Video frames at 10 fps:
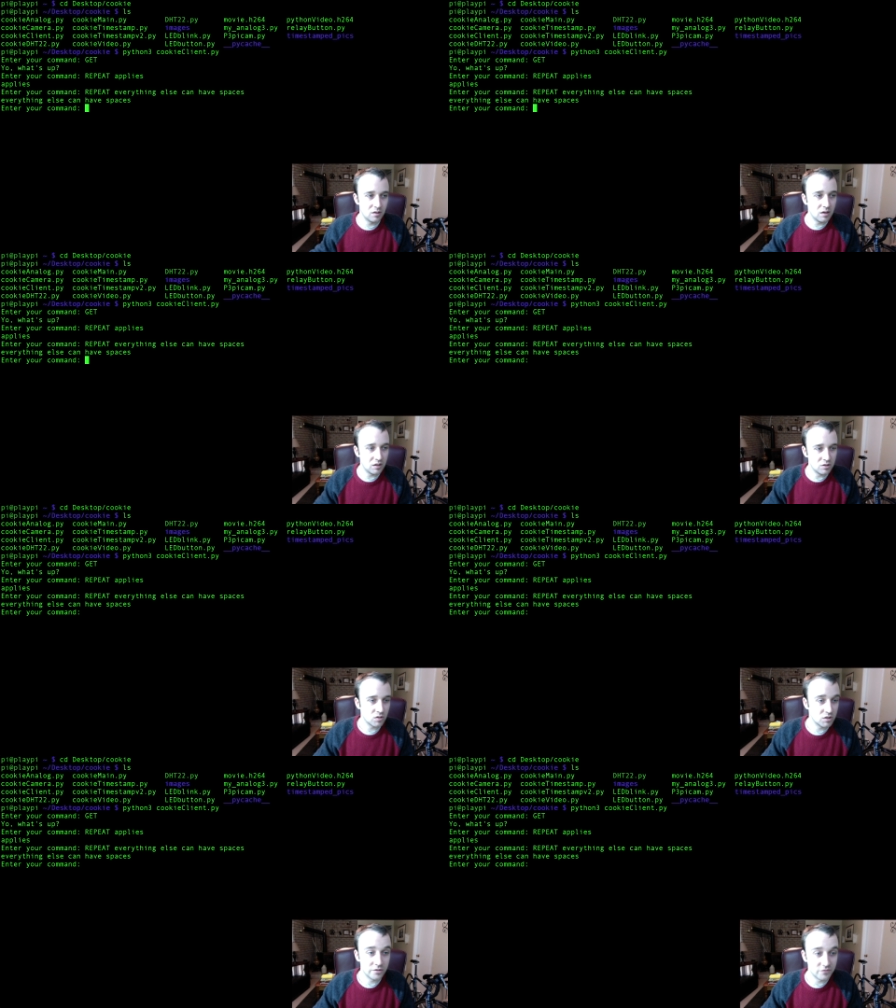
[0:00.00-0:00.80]

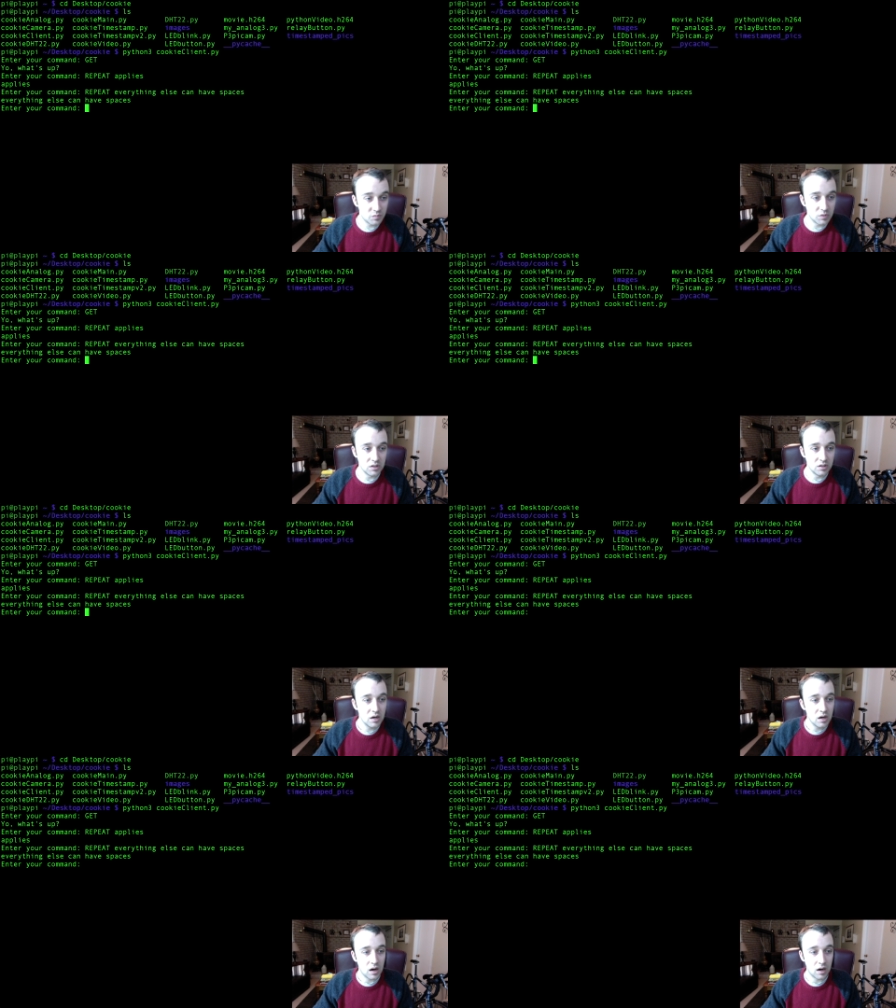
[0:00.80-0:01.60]
interest of speed,
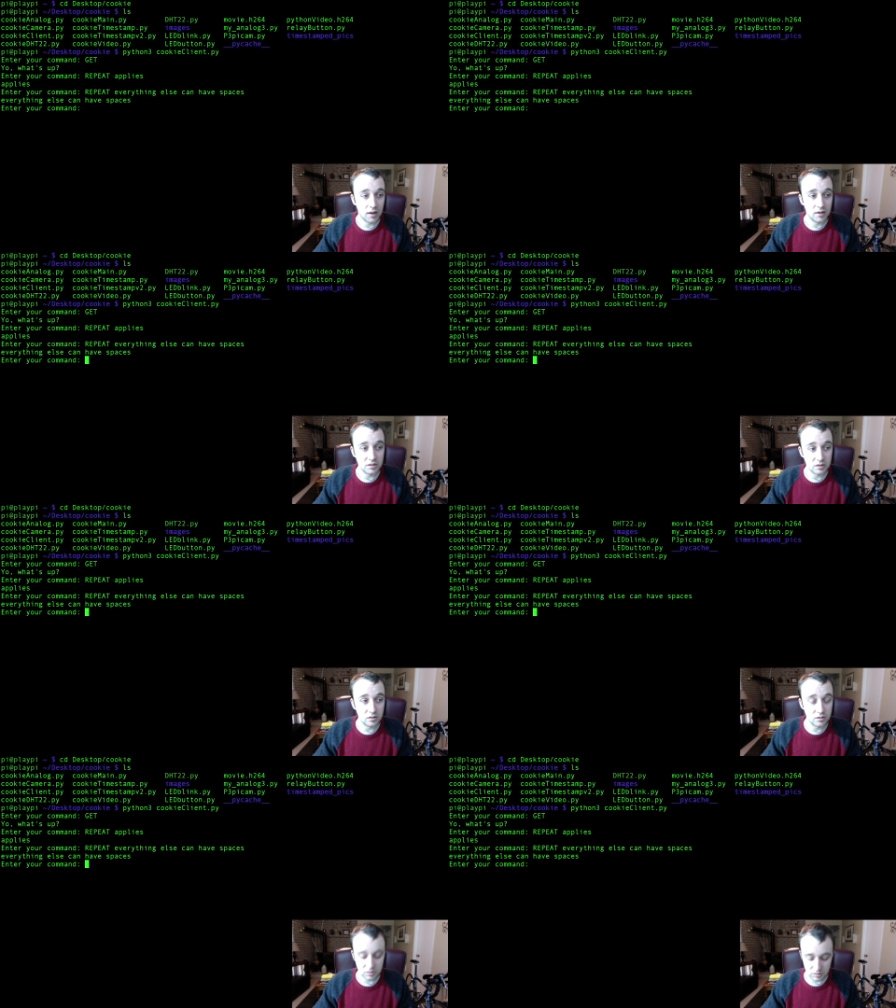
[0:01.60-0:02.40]
I didn't
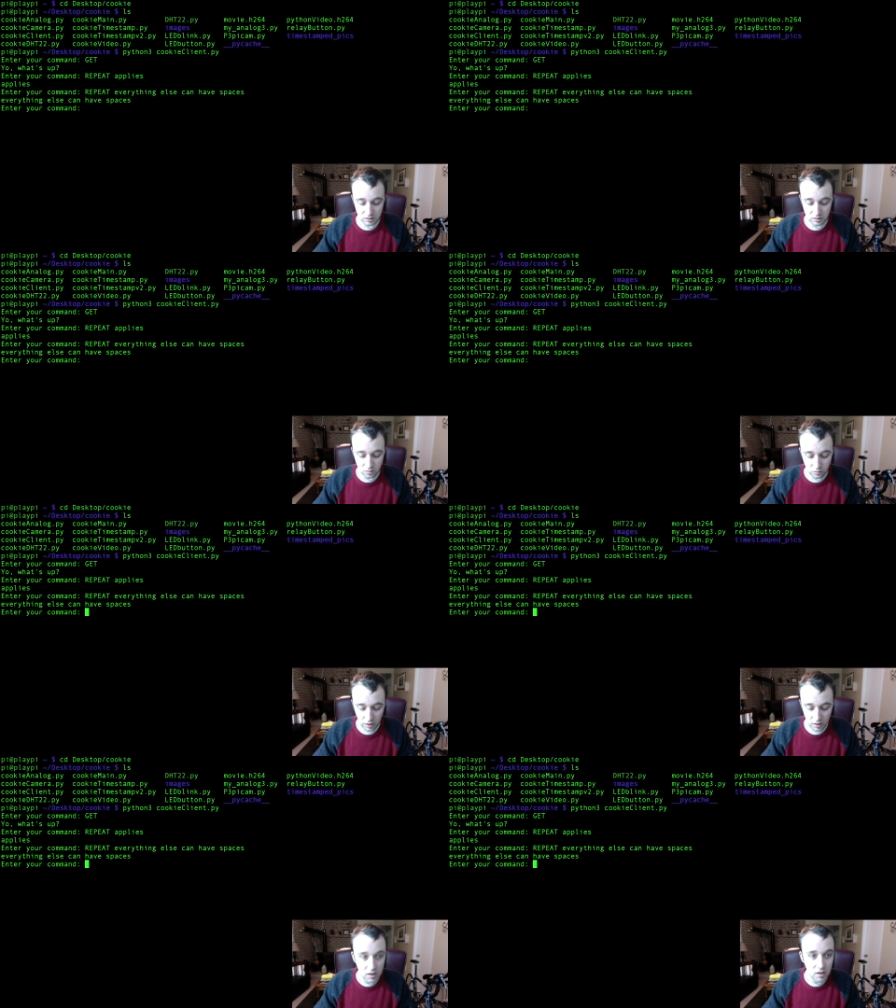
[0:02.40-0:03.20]
decide to do that.